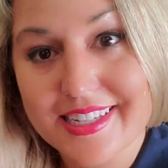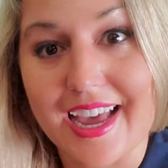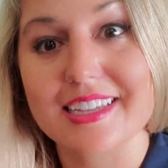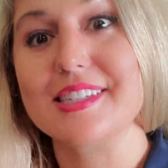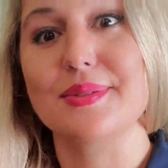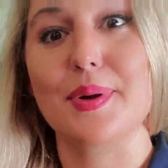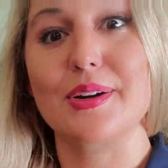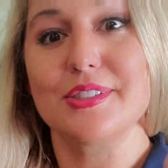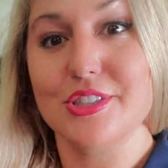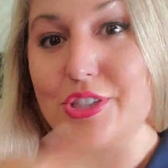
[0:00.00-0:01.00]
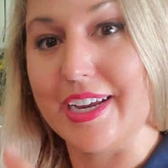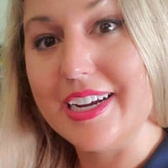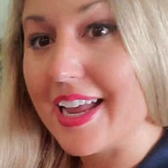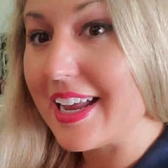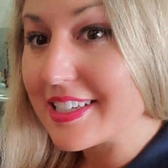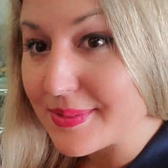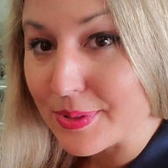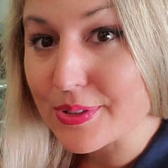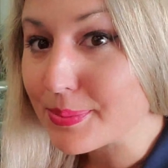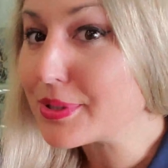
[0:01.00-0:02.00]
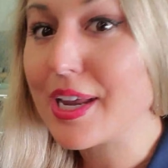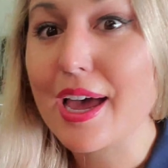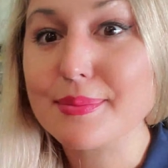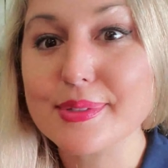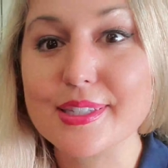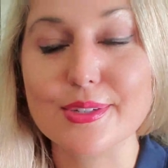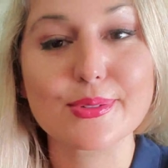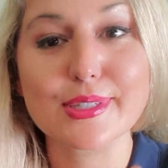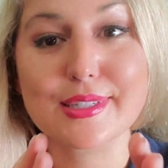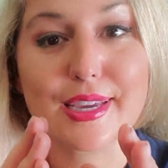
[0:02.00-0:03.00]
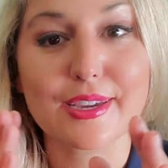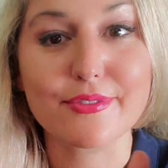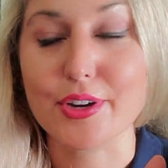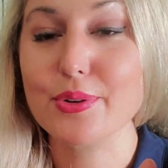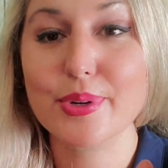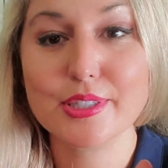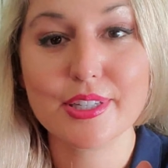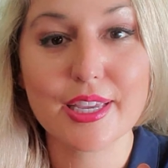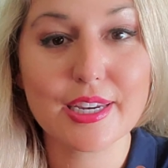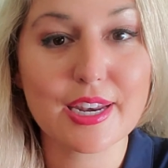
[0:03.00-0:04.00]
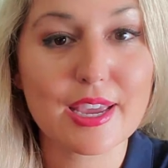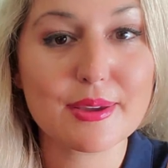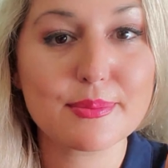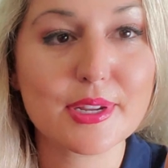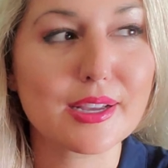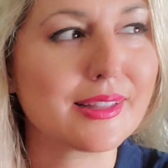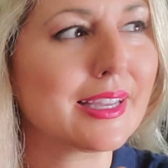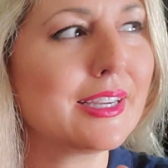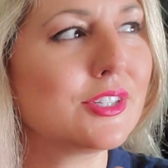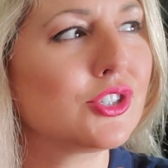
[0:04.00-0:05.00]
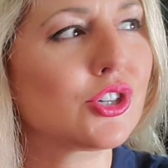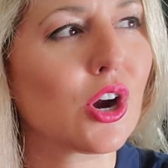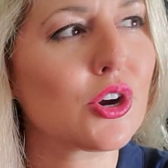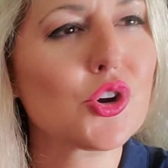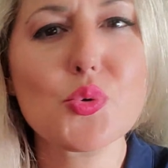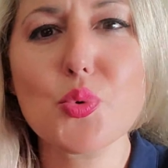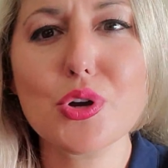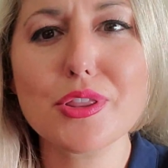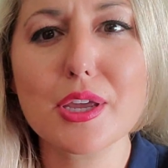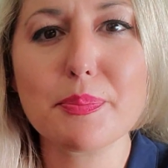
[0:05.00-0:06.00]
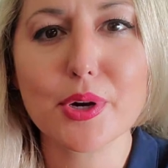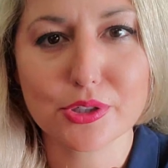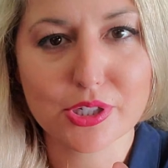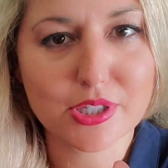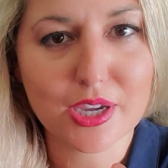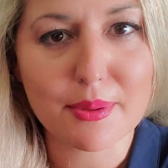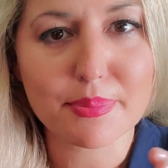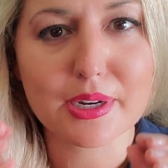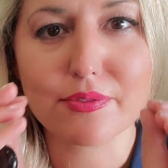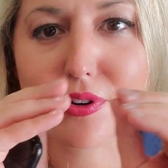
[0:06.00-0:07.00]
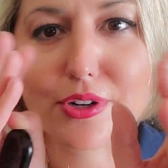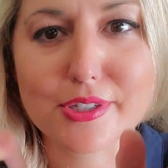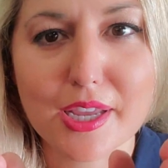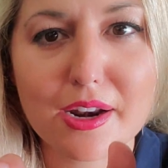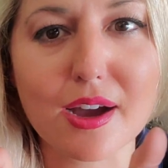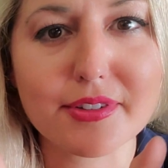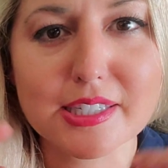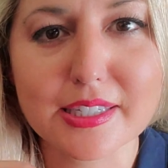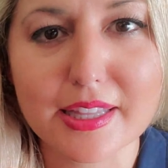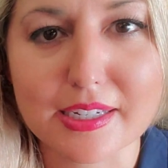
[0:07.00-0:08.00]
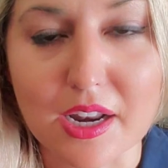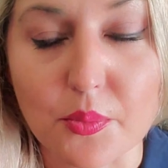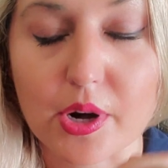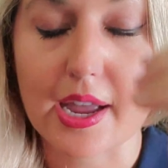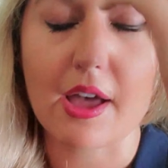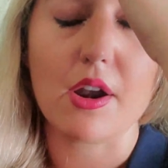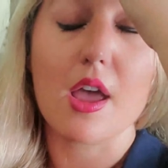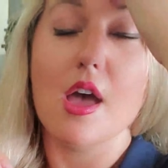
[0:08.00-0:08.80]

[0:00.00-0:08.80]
Aston Martin traded hands multiple times. There was a very rich lady named uh, Lady Charnwood that purchased the company for her son. Obviously, that didn't work out.